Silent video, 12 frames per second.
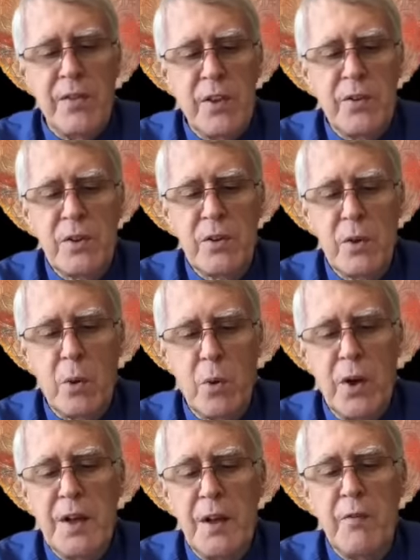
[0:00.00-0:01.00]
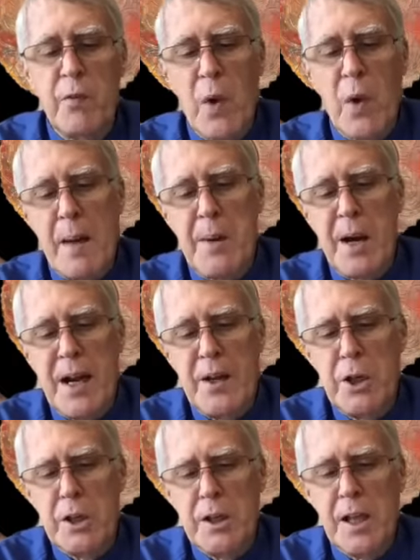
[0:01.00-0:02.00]
the story of Rabbi
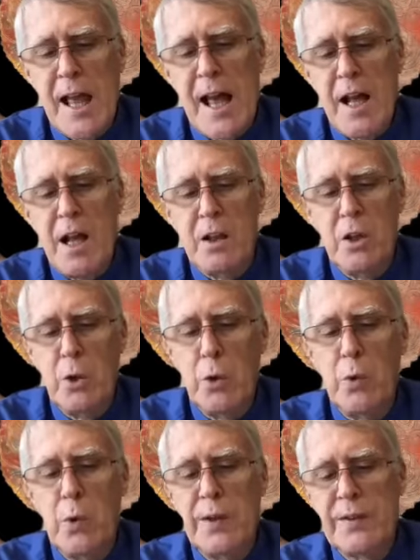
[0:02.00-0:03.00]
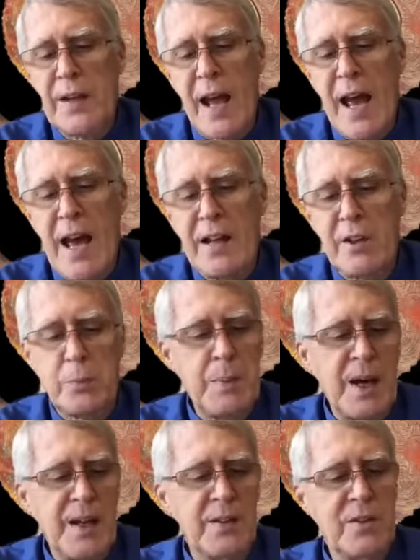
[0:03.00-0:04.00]
Hillel, who was asked
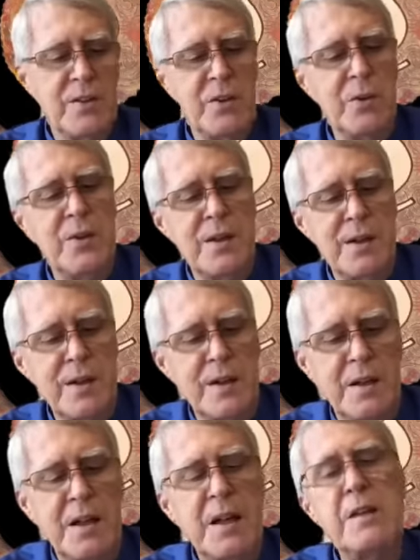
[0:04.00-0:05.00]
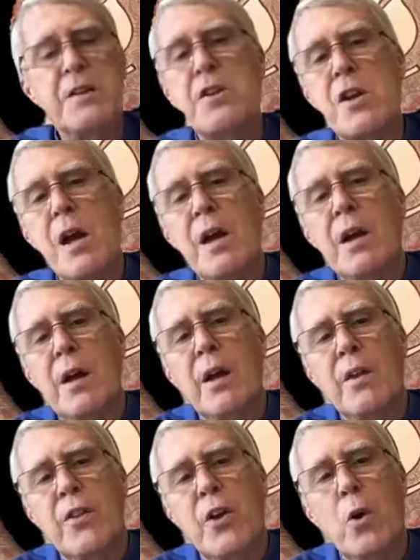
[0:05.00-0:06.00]
by a student to teach
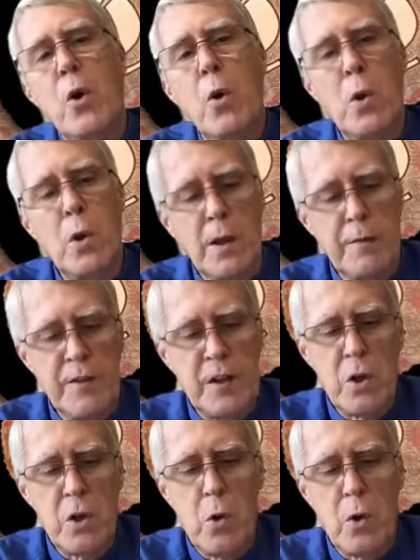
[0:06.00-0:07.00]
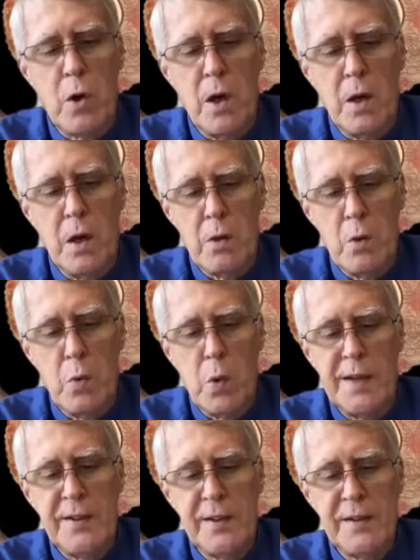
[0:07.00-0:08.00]
the whole of the Torah
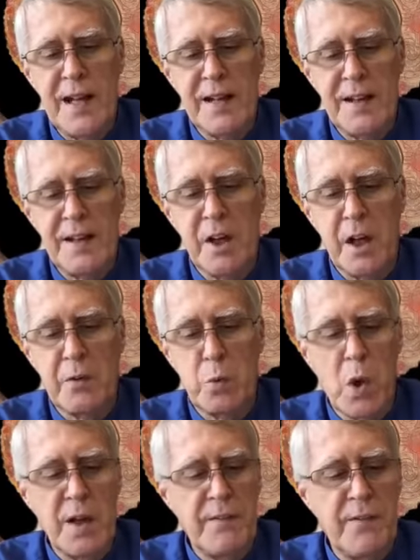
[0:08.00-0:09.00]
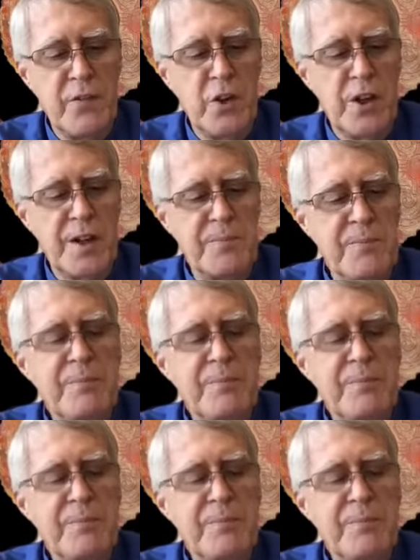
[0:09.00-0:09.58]
while standing on one foot.